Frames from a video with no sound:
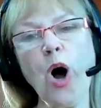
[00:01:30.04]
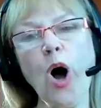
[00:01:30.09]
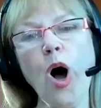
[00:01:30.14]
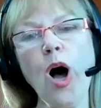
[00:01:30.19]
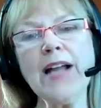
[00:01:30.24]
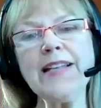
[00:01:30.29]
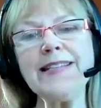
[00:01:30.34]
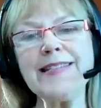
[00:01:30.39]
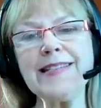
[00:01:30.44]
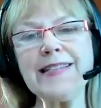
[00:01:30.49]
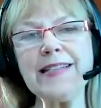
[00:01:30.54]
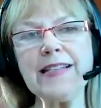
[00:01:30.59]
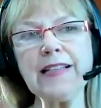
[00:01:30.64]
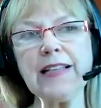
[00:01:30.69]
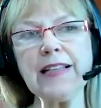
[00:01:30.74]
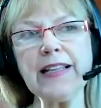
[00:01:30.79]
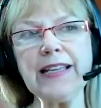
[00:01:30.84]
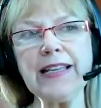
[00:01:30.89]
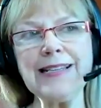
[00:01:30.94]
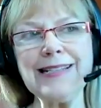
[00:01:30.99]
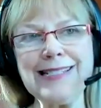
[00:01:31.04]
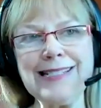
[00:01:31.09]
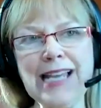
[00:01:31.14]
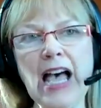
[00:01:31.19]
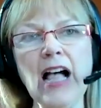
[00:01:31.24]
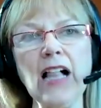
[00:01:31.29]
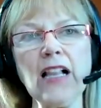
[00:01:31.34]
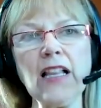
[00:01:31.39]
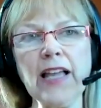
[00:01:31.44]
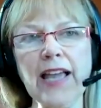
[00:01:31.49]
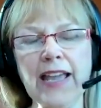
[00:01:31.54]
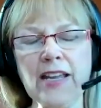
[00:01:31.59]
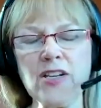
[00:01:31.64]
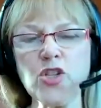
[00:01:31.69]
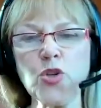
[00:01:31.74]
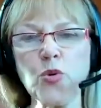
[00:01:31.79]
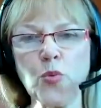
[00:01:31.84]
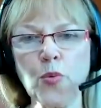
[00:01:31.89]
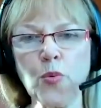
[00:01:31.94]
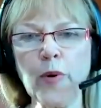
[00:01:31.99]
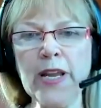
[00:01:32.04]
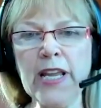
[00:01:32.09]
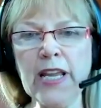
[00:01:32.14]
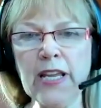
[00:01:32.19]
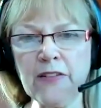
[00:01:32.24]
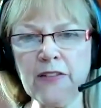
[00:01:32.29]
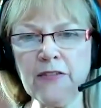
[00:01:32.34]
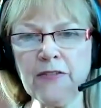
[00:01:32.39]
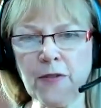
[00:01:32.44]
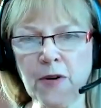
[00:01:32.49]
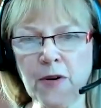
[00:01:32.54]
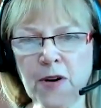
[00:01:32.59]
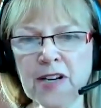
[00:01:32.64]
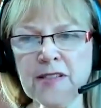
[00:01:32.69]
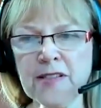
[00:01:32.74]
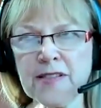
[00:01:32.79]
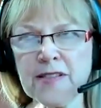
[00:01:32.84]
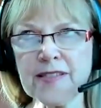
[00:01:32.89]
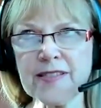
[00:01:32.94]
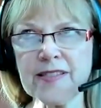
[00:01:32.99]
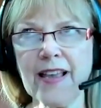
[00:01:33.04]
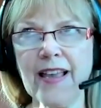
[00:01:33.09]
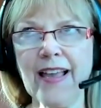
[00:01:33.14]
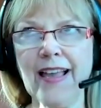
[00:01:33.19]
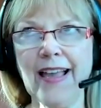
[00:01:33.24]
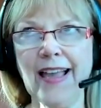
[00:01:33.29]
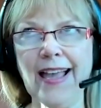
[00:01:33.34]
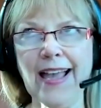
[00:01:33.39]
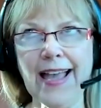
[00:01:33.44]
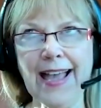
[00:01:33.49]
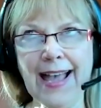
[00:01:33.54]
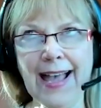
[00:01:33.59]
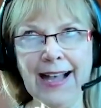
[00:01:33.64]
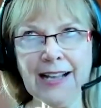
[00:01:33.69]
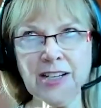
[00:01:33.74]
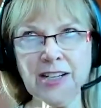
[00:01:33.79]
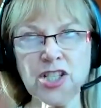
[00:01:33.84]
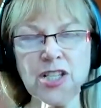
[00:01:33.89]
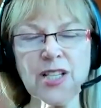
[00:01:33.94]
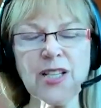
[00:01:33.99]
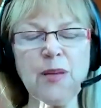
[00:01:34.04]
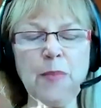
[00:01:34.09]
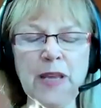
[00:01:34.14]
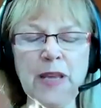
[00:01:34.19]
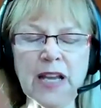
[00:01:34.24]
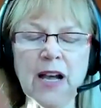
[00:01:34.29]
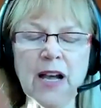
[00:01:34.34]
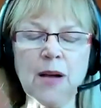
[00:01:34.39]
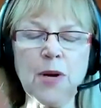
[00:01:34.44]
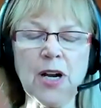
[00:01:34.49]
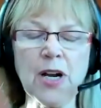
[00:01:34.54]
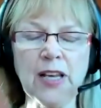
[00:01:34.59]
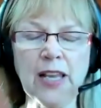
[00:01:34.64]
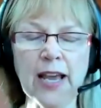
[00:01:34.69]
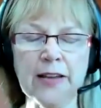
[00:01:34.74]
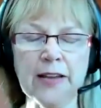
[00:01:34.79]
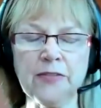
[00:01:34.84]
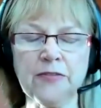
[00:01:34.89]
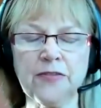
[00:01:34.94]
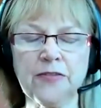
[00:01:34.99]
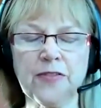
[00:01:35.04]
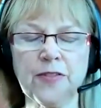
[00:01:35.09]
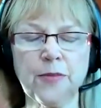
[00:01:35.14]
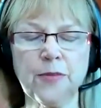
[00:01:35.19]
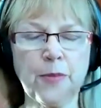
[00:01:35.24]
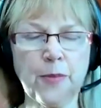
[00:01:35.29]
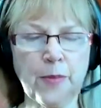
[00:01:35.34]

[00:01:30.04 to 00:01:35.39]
constantly tell and reinforce actually become our life.